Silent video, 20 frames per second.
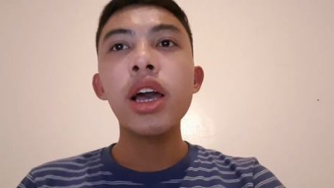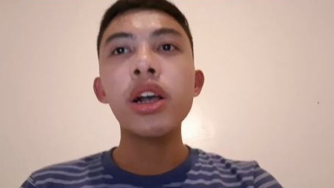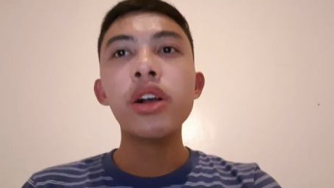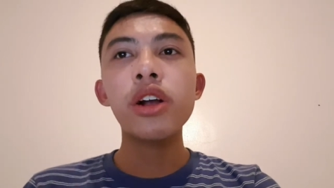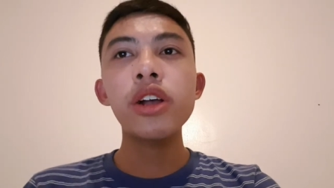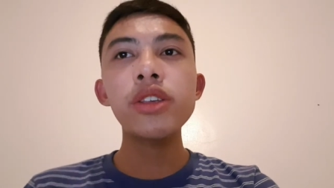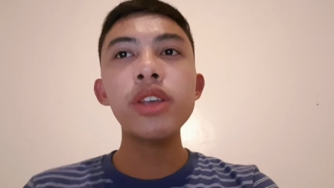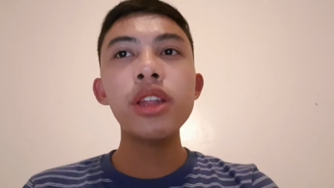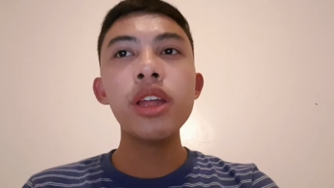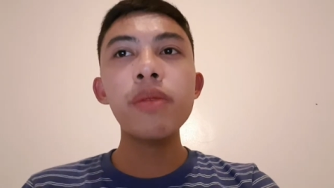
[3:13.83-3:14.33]

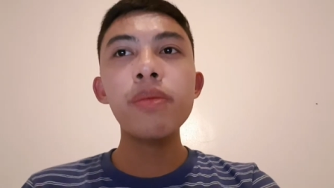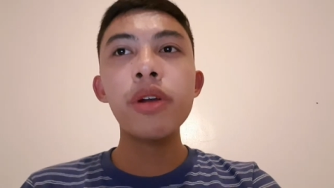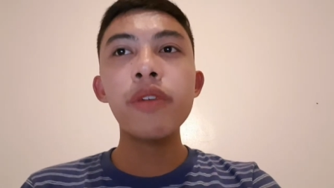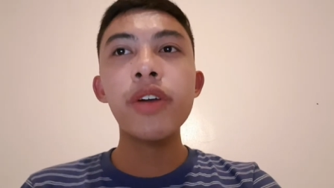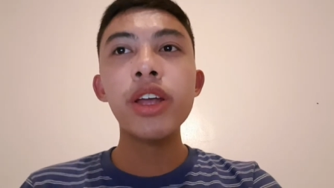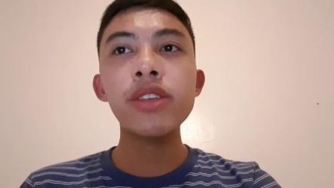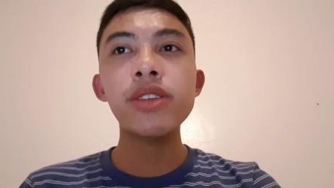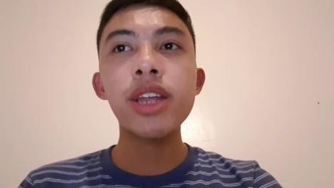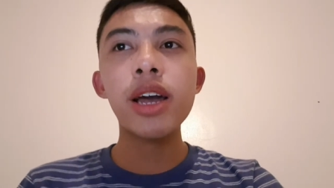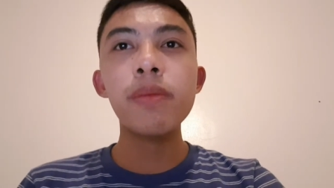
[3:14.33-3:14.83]
Quercetin
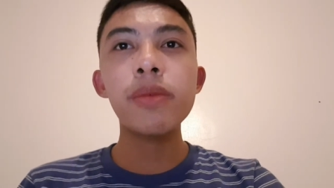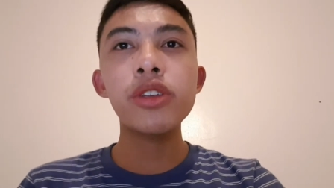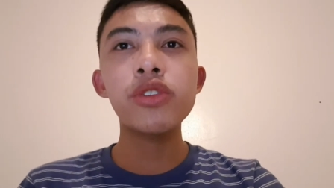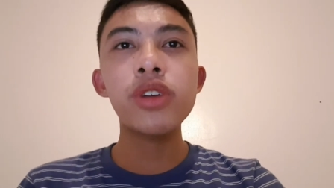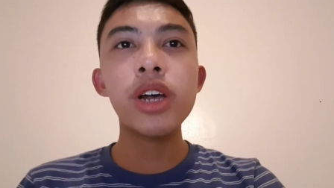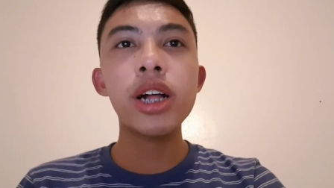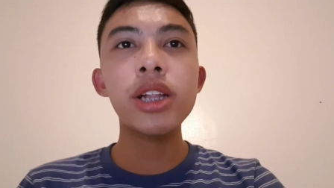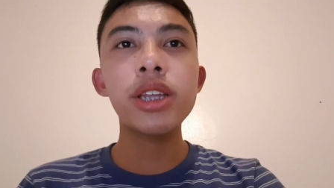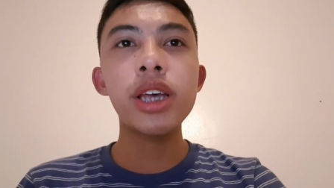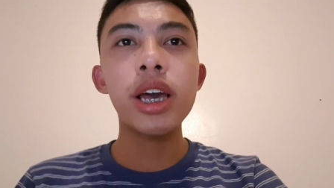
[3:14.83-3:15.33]
prevents damage
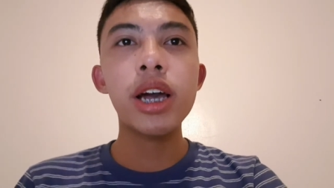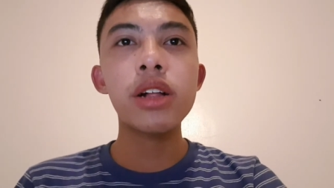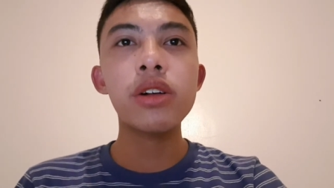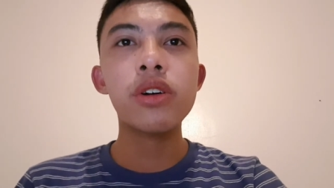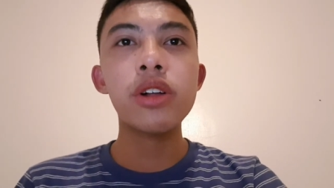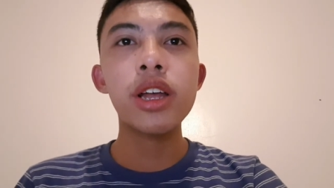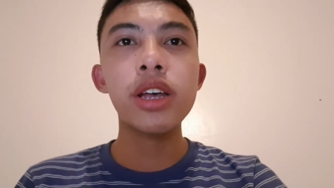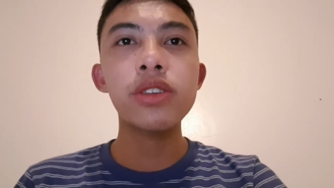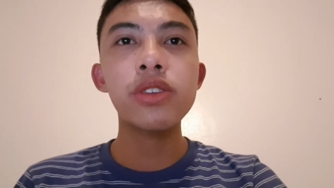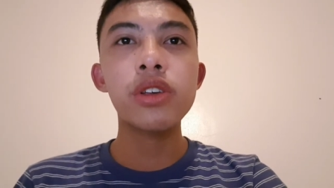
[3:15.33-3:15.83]
to LDL
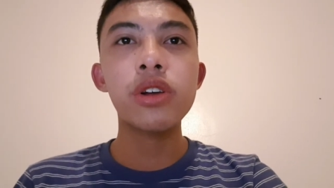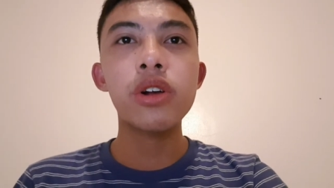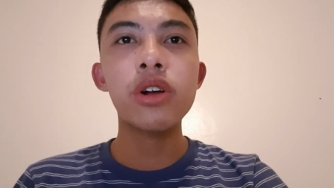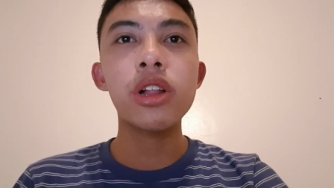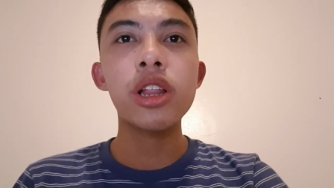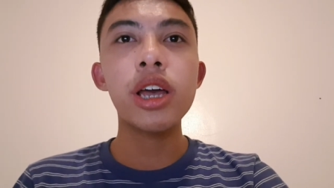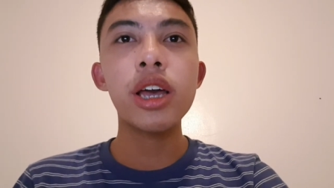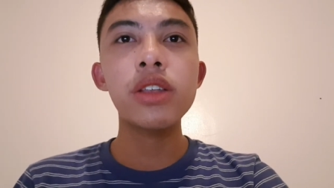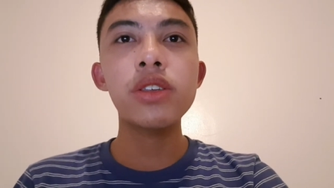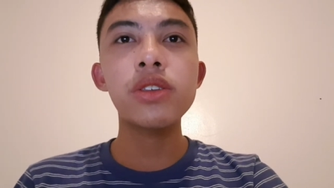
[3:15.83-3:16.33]

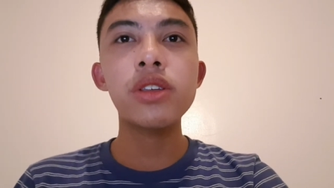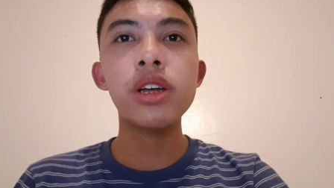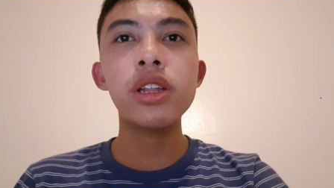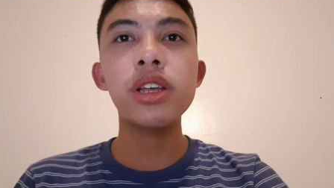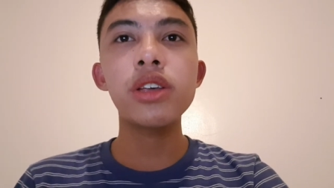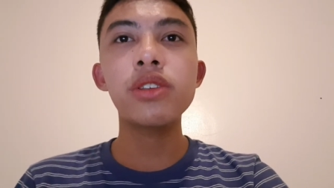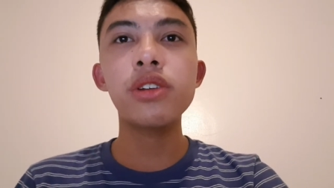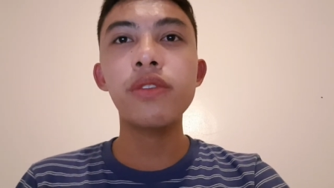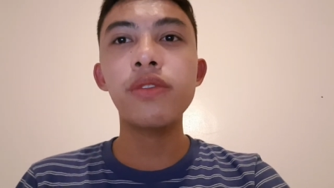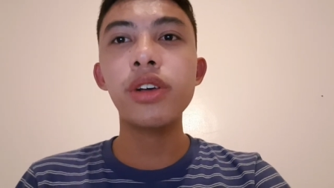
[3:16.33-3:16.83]
cholesterol, and
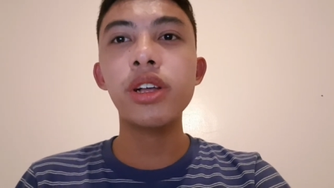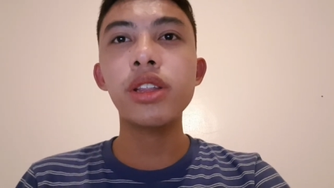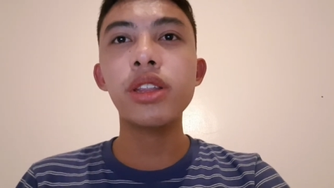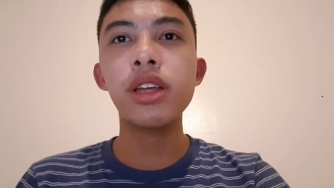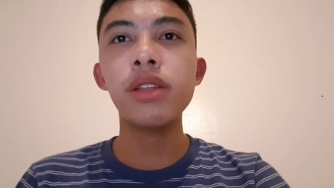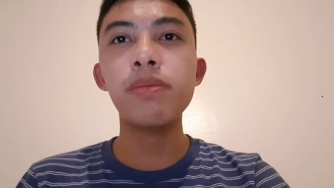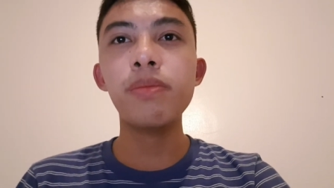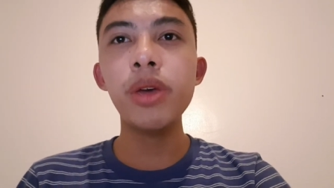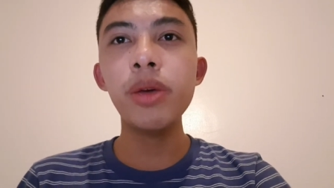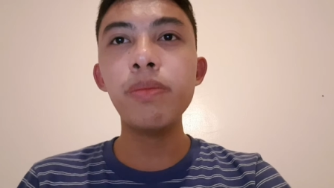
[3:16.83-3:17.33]
studies reveal
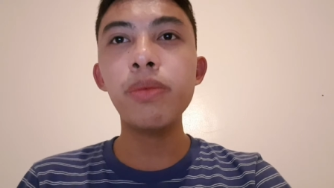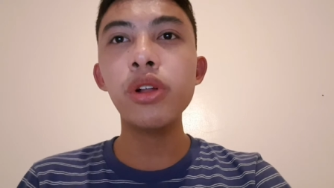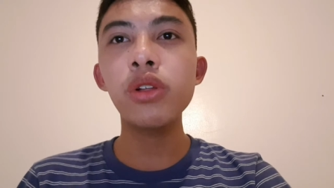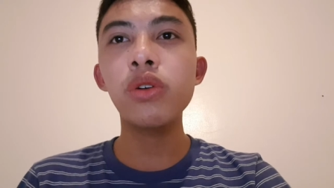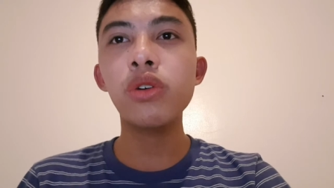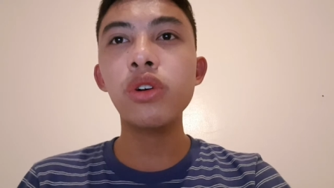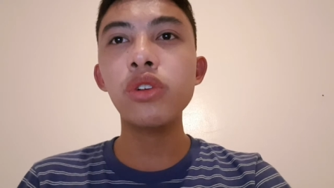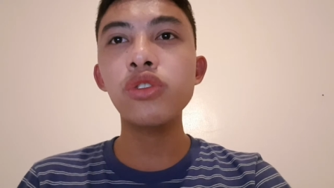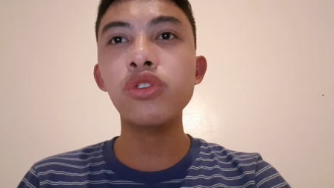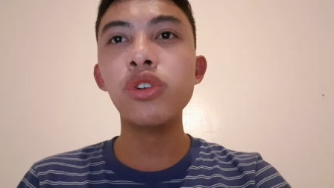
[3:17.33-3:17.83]
that people
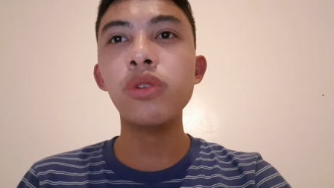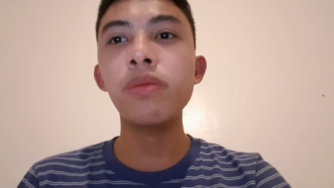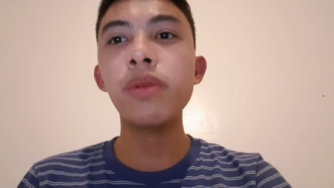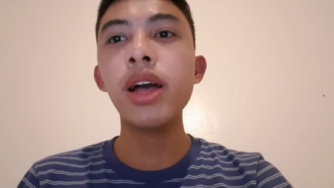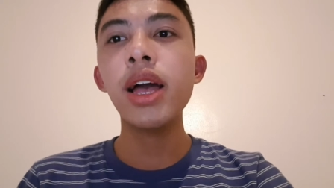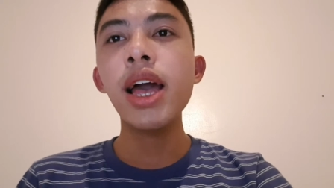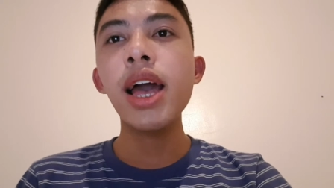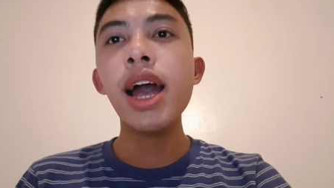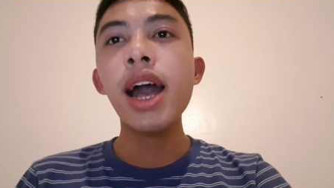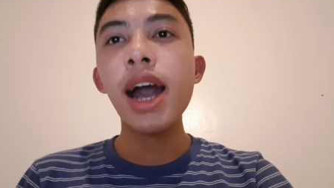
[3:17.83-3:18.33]
who consume
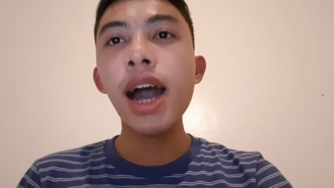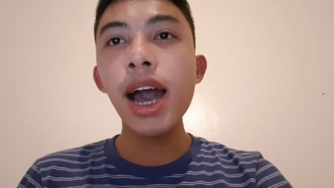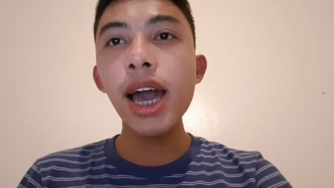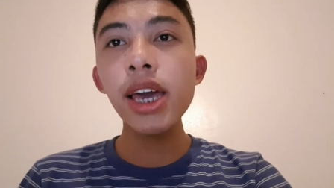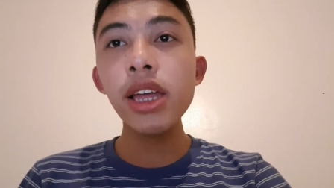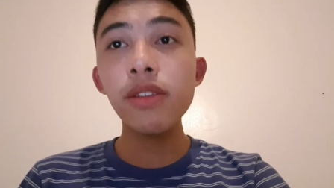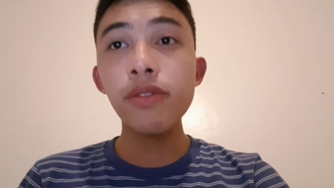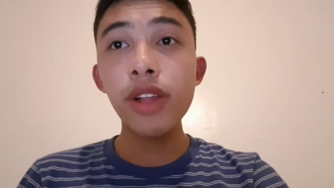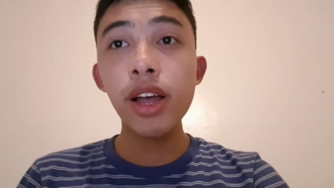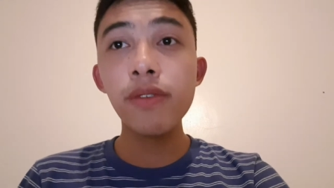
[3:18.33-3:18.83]
high
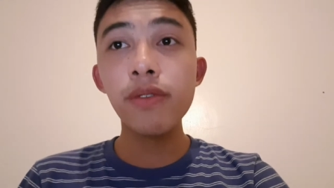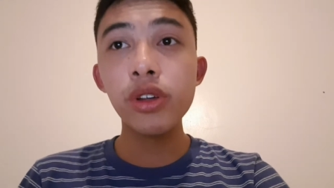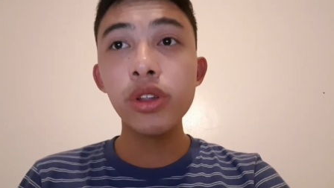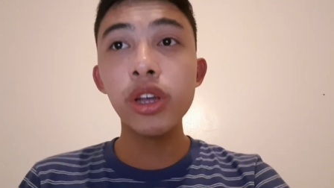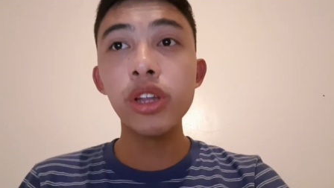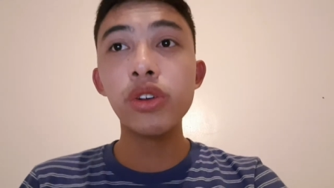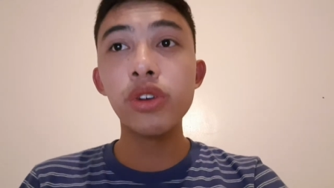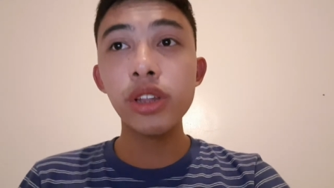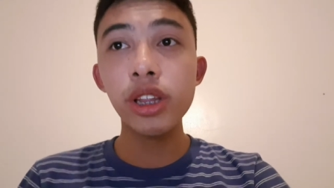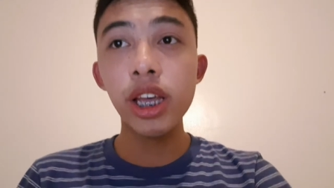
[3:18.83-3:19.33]
in
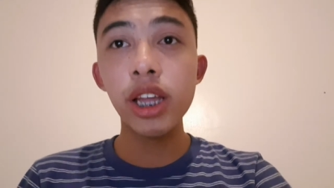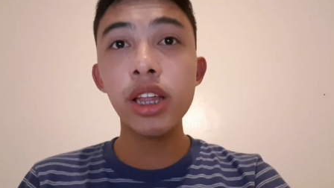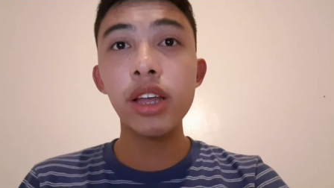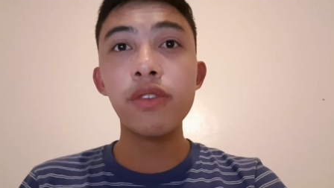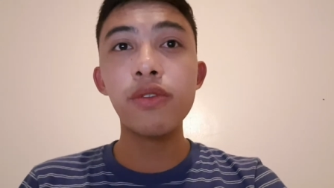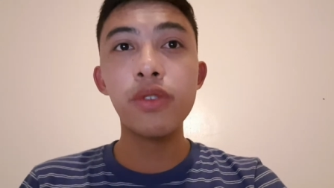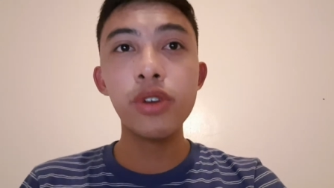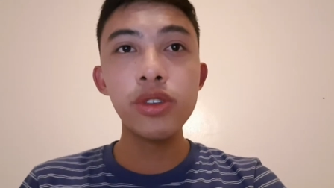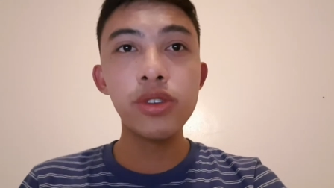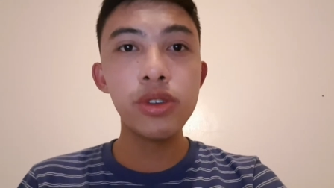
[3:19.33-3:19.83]

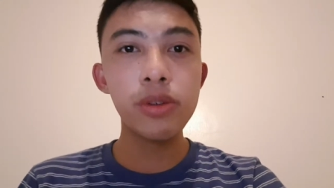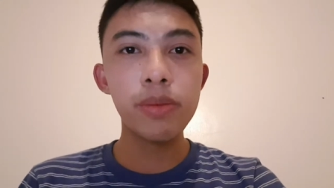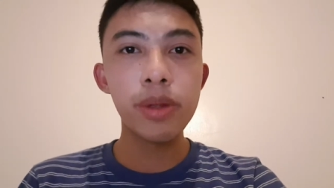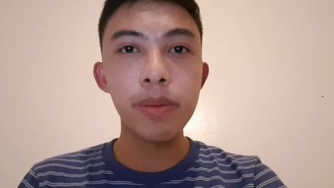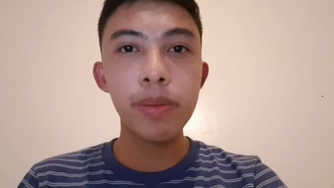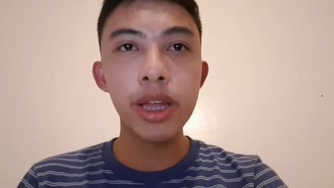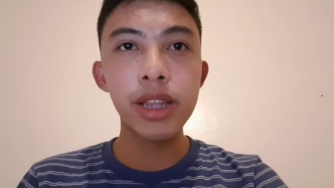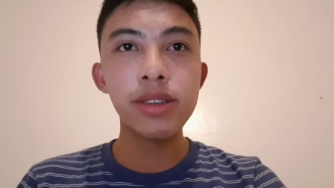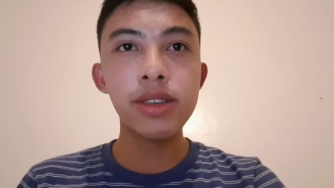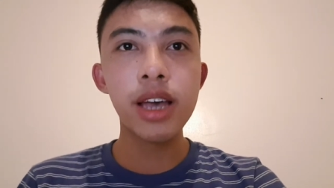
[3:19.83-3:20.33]
flavonoid-containing food
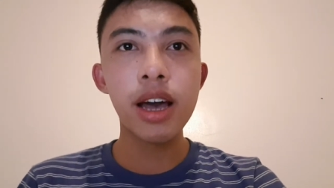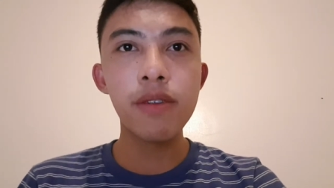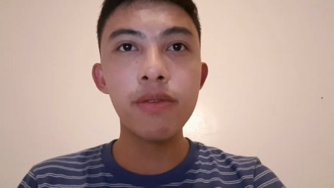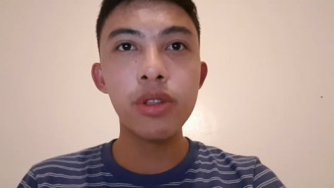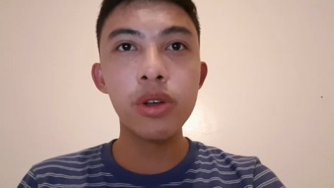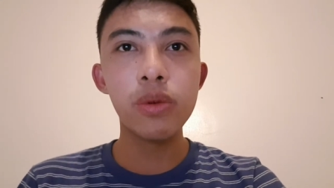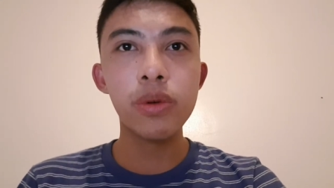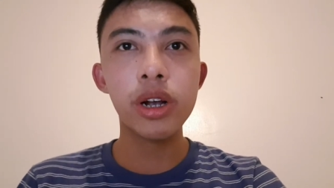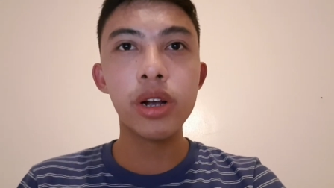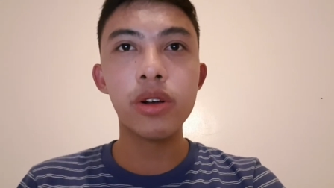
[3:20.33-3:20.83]
supplements
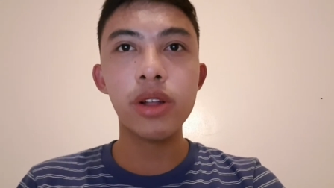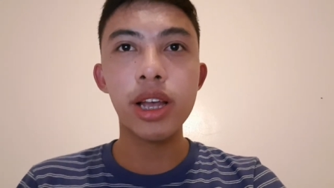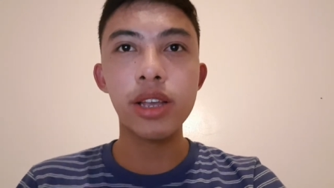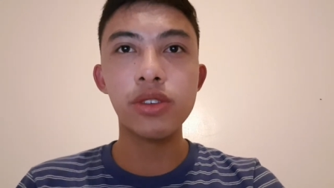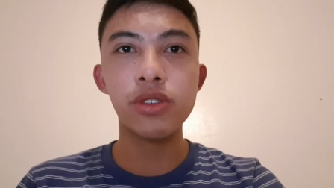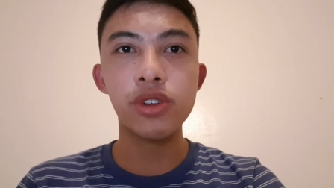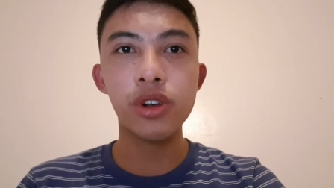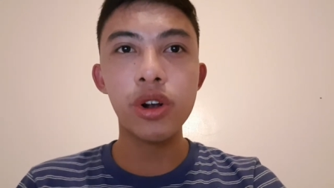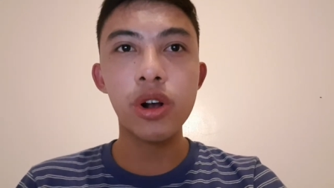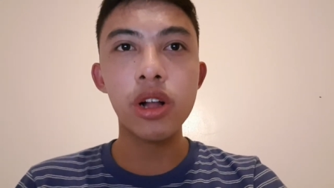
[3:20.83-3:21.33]
have lower
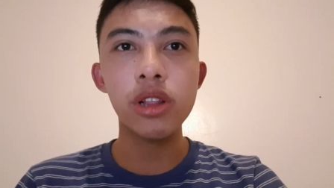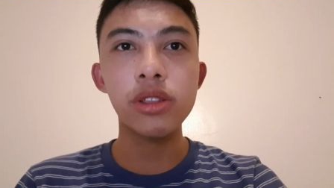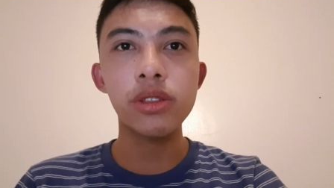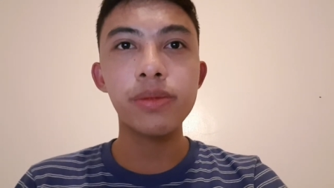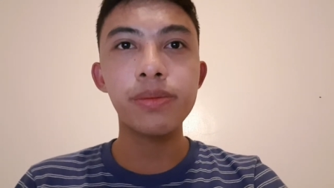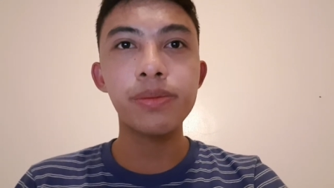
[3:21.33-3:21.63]
cholesterol.